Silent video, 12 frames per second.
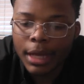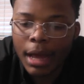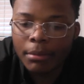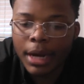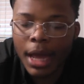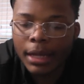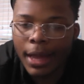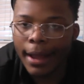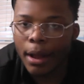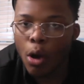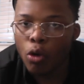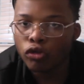I'm not like
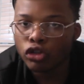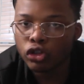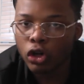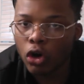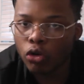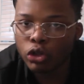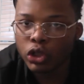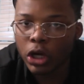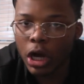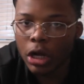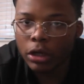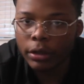ultra, ultra
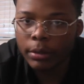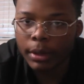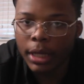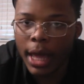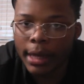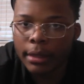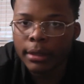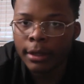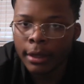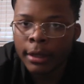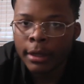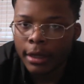hungry, but like,
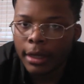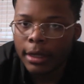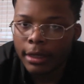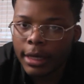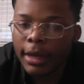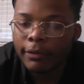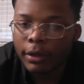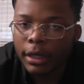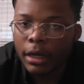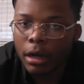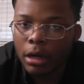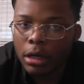definitely
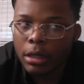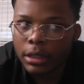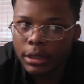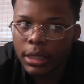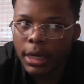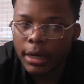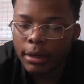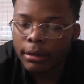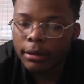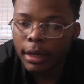the hunger is there.